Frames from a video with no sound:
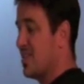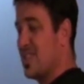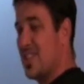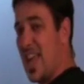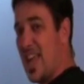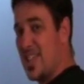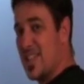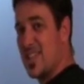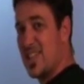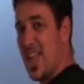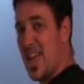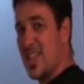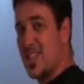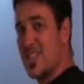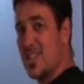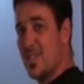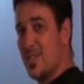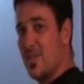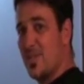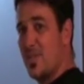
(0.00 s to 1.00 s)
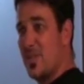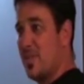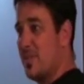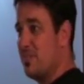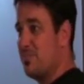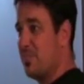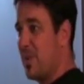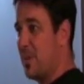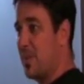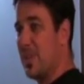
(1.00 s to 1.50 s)
10 sets of
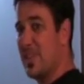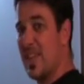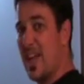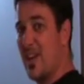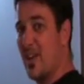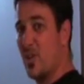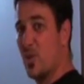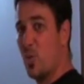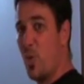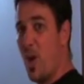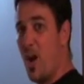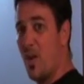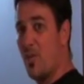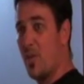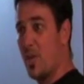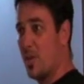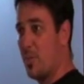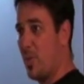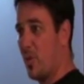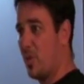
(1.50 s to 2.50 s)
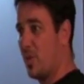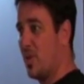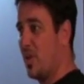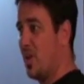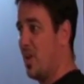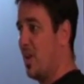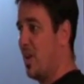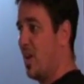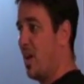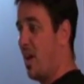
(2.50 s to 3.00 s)
maybe 10 or 12 with about
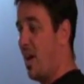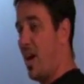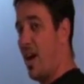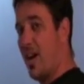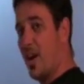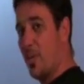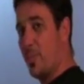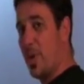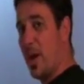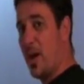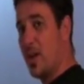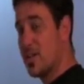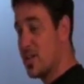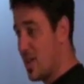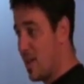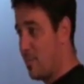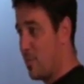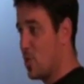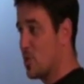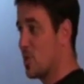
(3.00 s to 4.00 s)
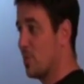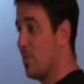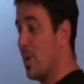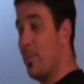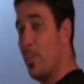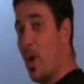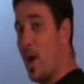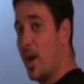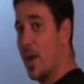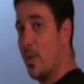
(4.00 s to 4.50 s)
100 pounds. And I'm using my
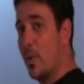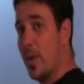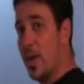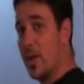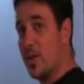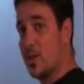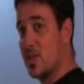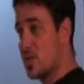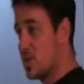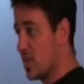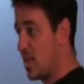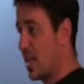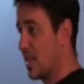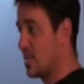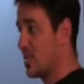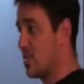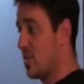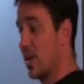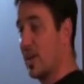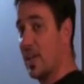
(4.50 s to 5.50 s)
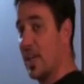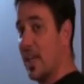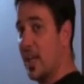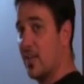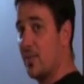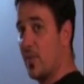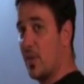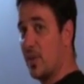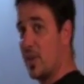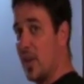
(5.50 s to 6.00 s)
body weight, just that's strictly
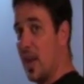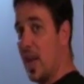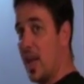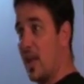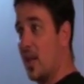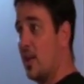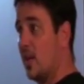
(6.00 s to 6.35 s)
it for today.